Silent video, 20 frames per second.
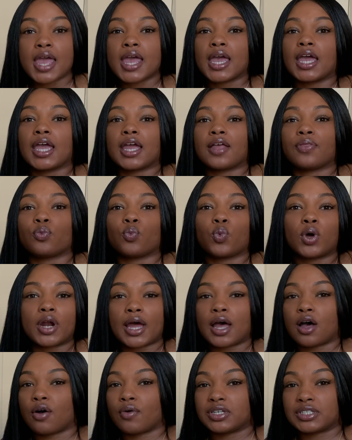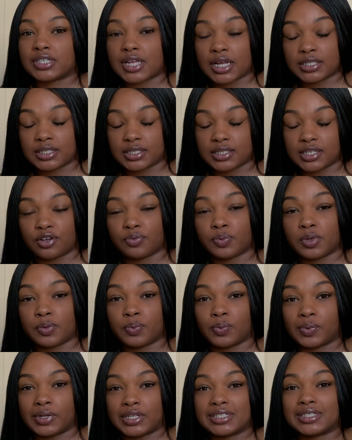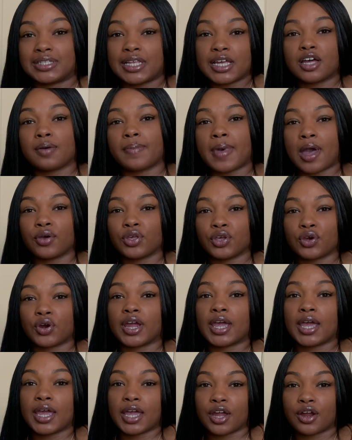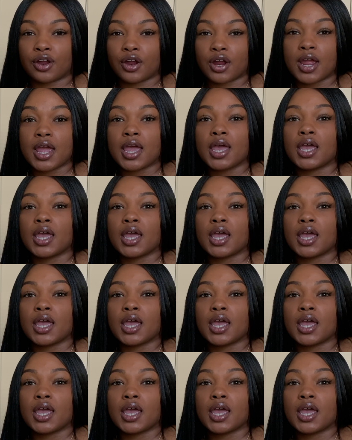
And what I always like to tell people is think about your hair,